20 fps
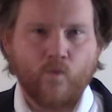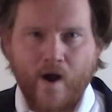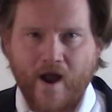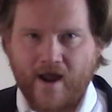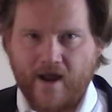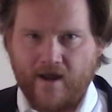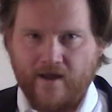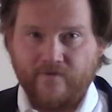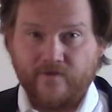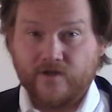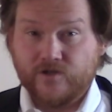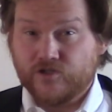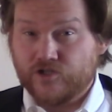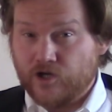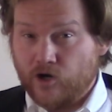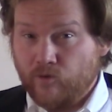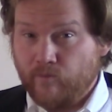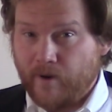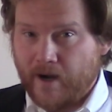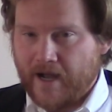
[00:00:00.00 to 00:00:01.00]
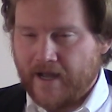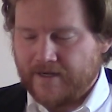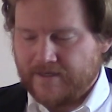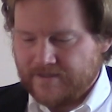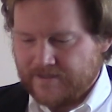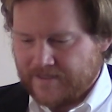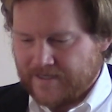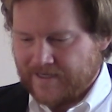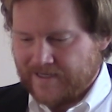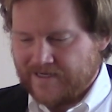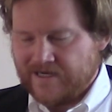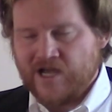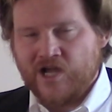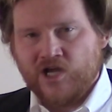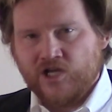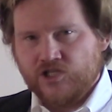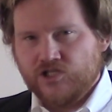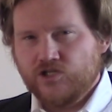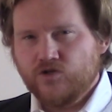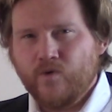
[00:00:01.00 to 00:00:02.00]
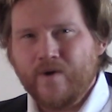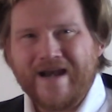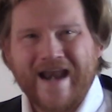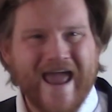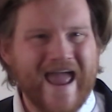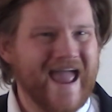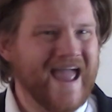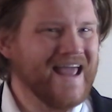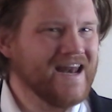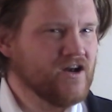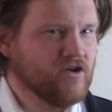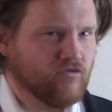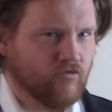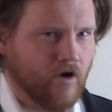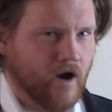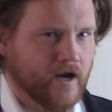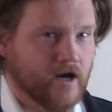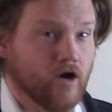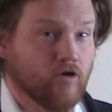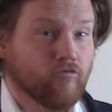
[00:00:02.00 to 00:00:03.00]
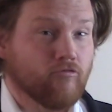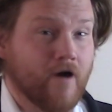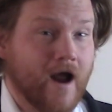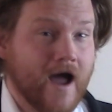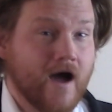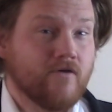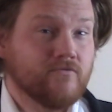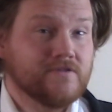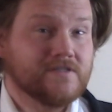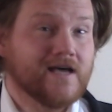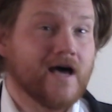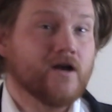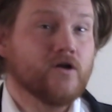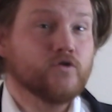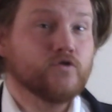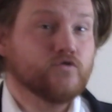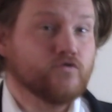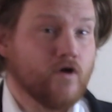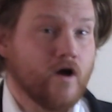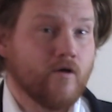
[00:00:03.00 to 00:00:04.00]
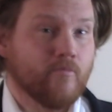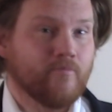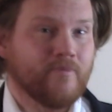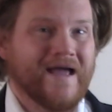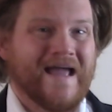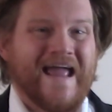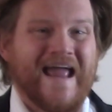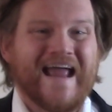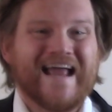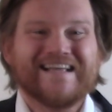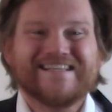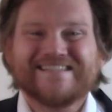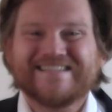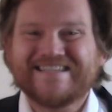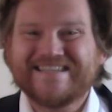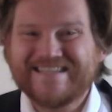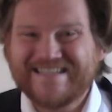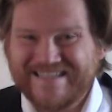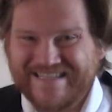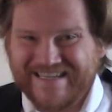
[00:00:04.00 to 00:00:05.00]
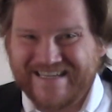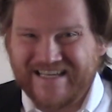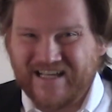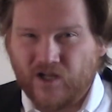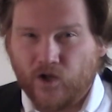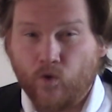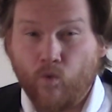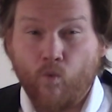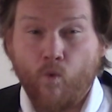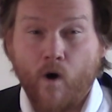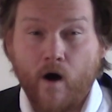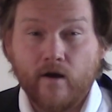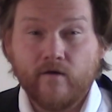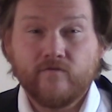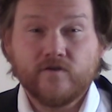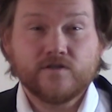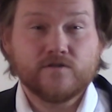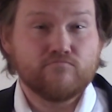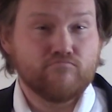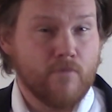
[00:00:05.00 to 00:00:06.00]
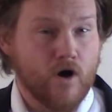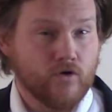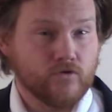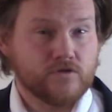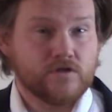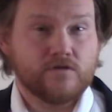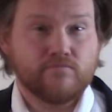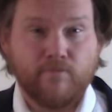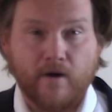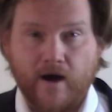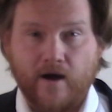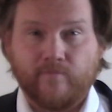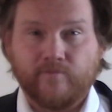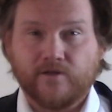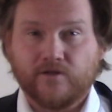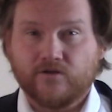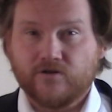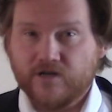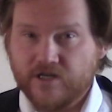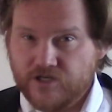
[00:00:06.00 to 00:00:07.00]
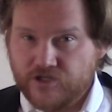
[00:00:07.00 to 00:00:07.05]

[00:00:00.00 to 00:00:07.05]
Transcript: way that Joe Biden can do an end run around Donald Trump and steal one of his most popular